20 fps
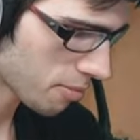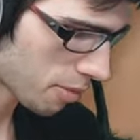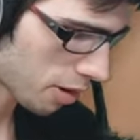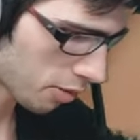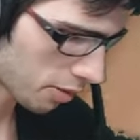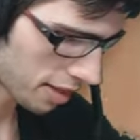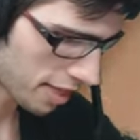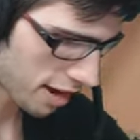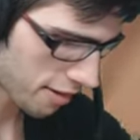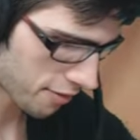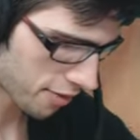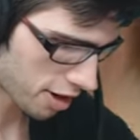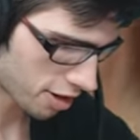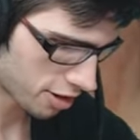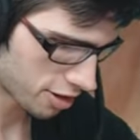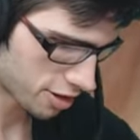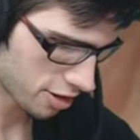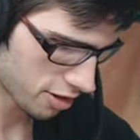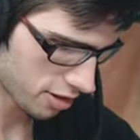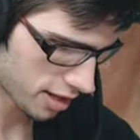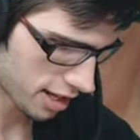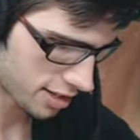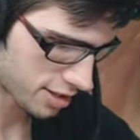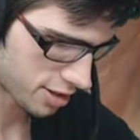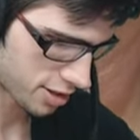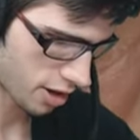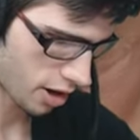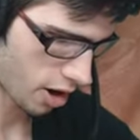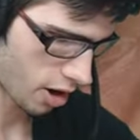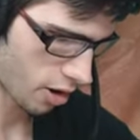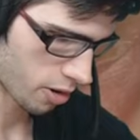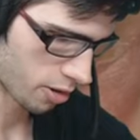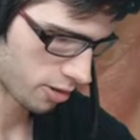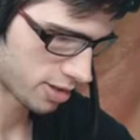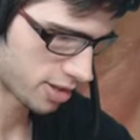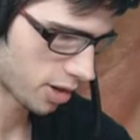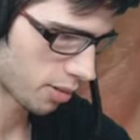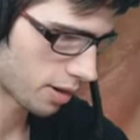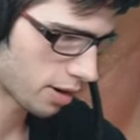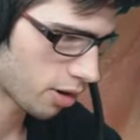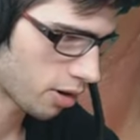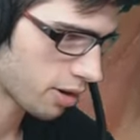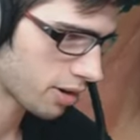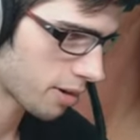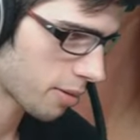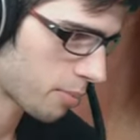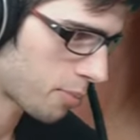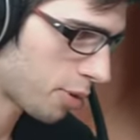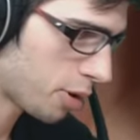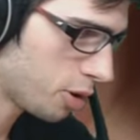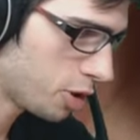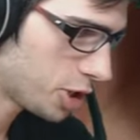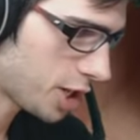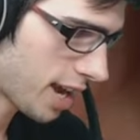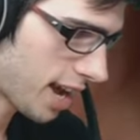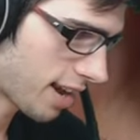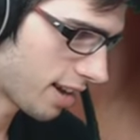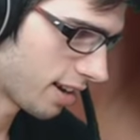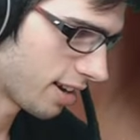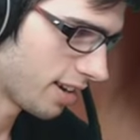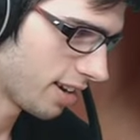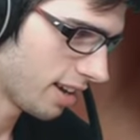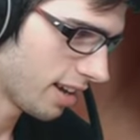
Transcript: But without further ado, let's go. So we got Poochyena.